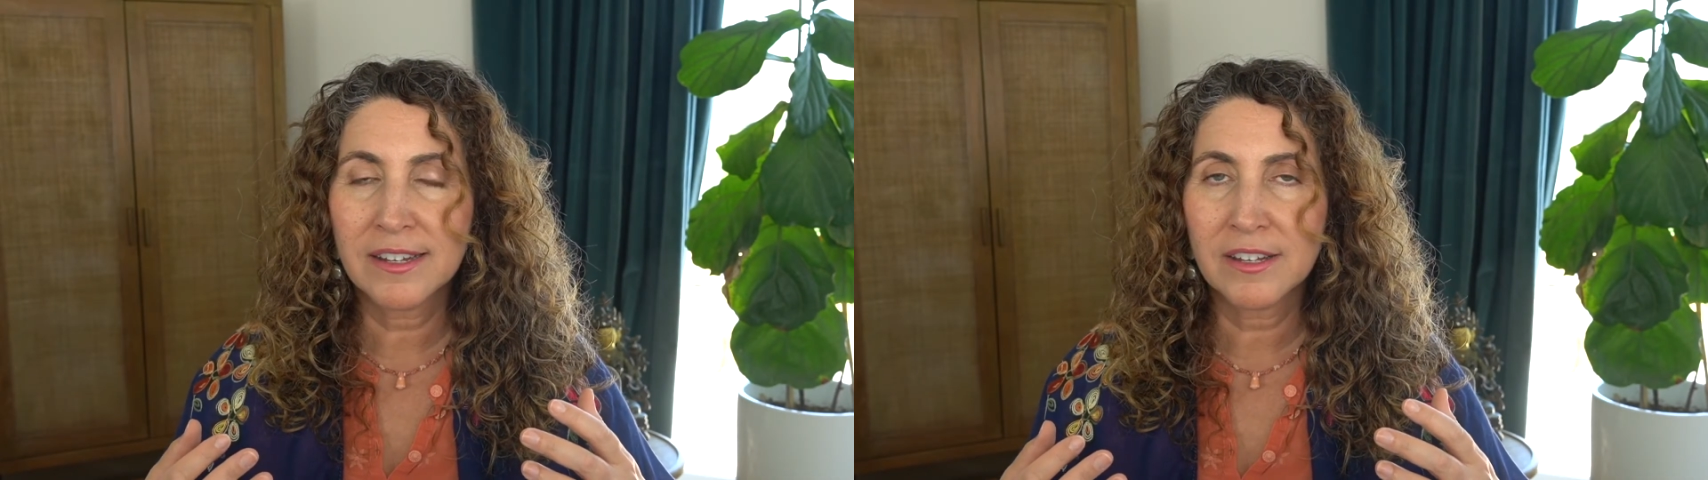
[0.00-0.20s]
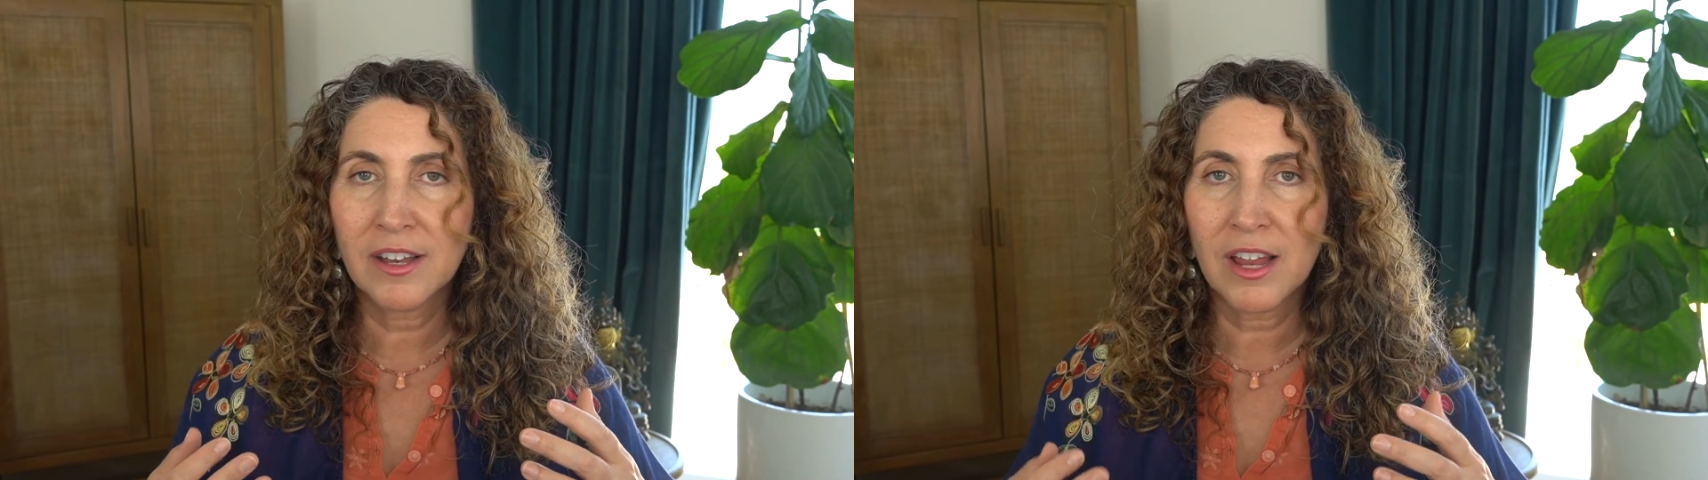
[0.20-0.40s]

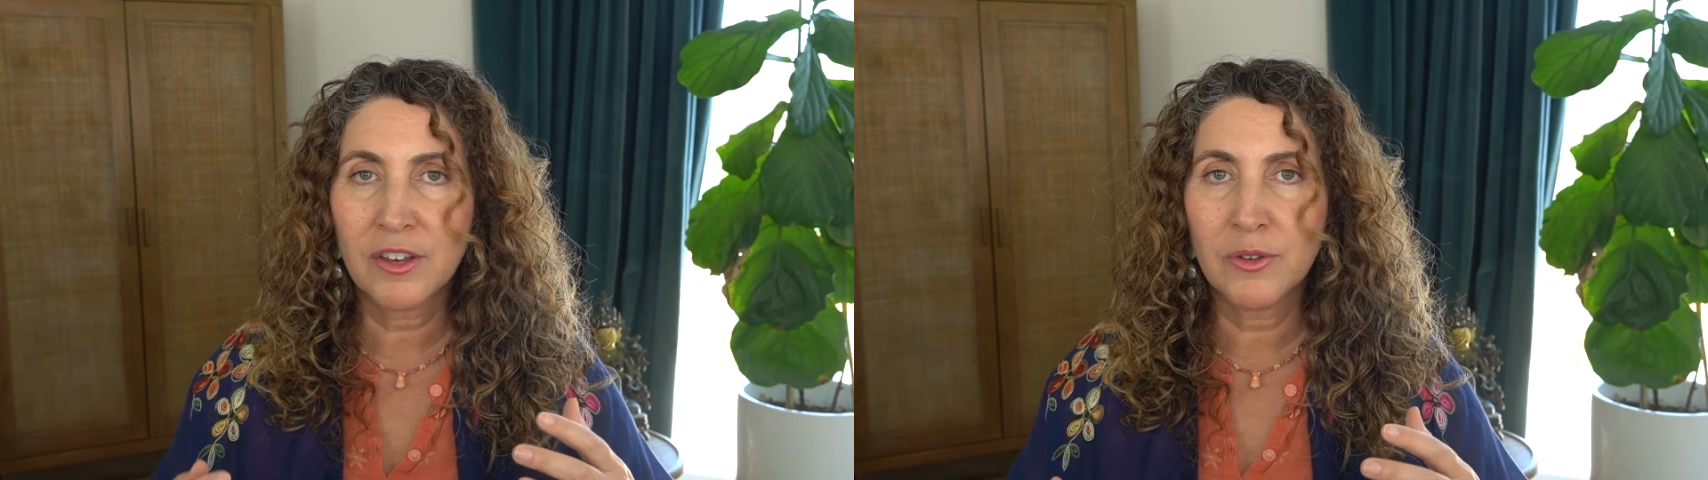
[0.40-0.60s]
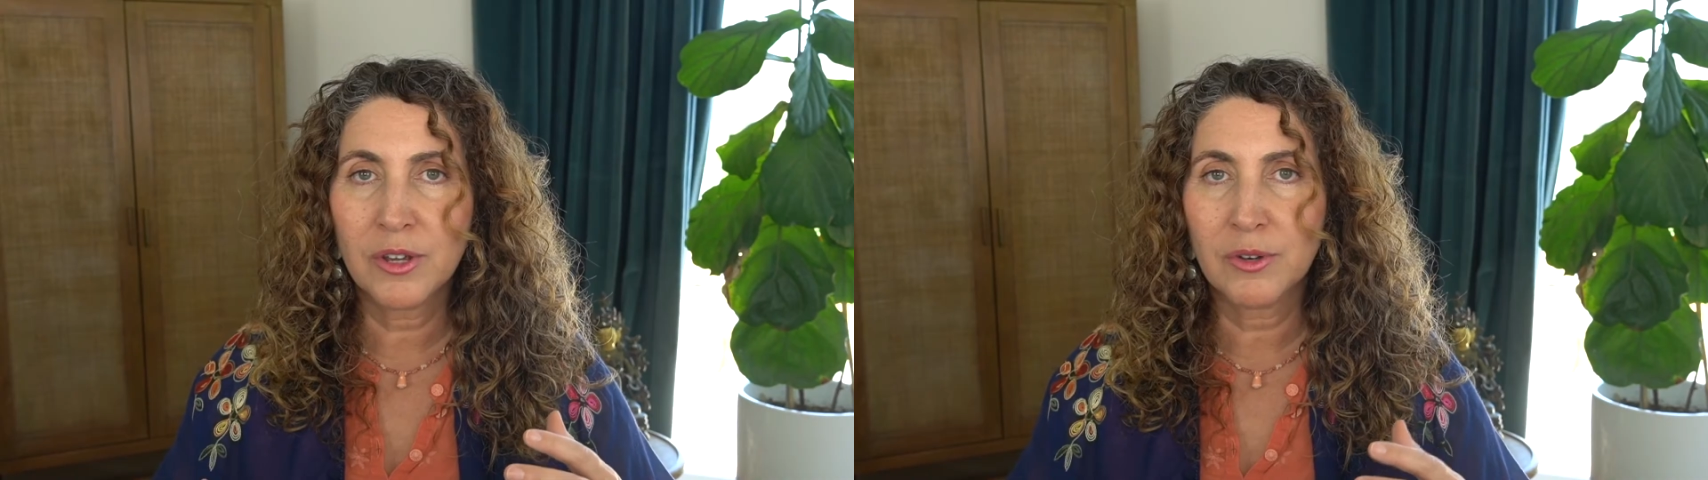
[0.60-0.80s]

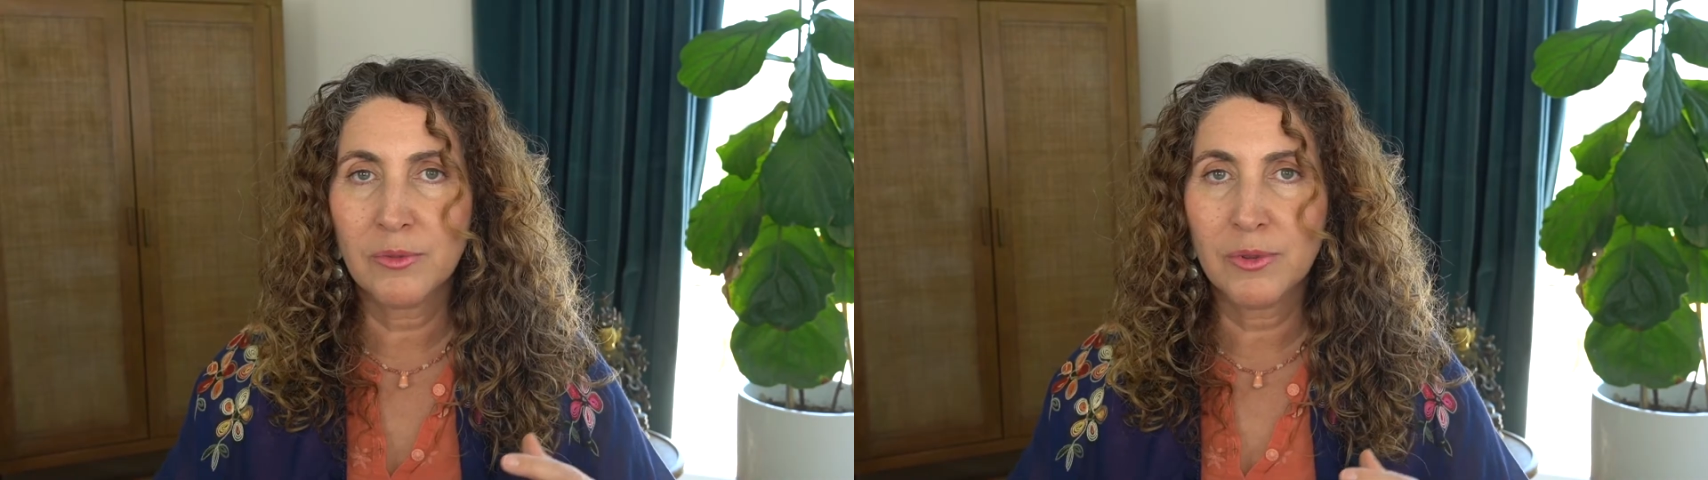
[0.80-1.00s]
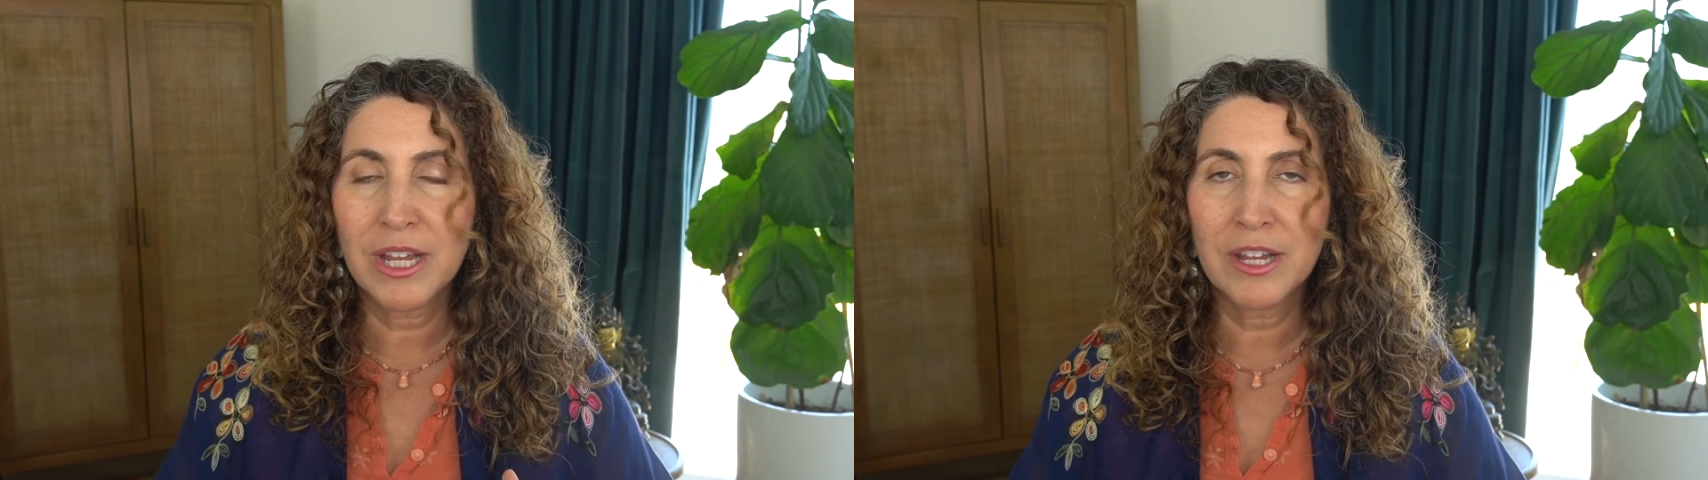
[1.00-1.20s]
and you
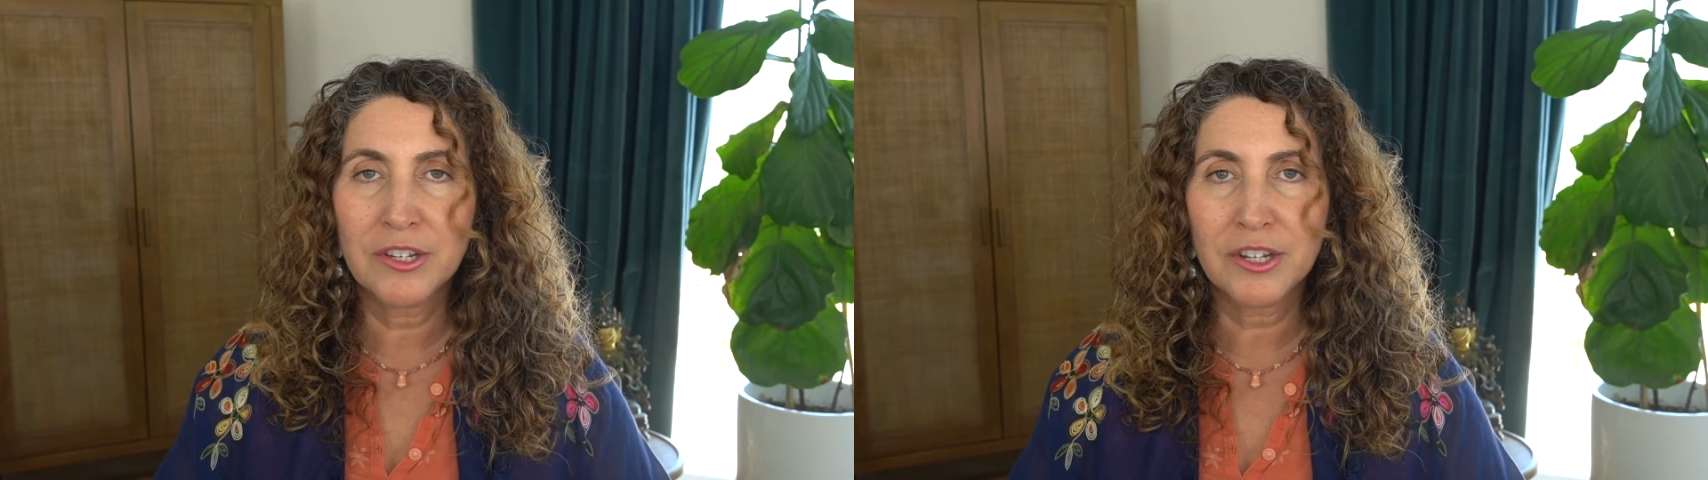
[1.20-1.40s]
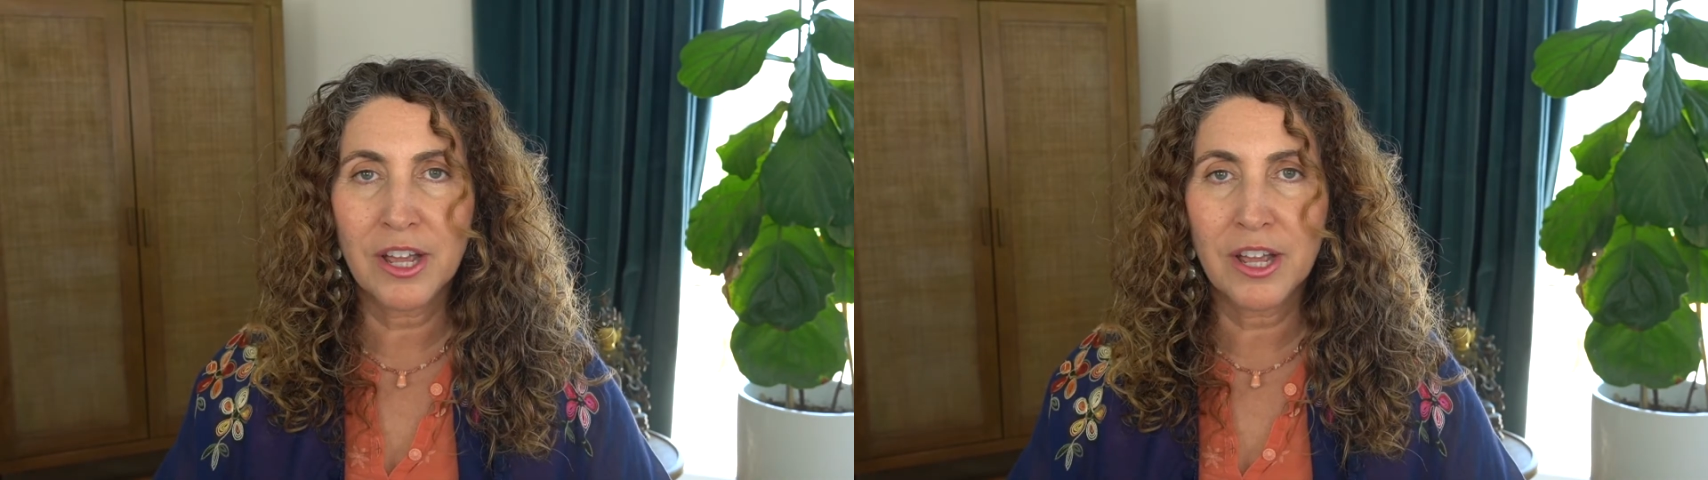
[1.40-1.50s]
can reach,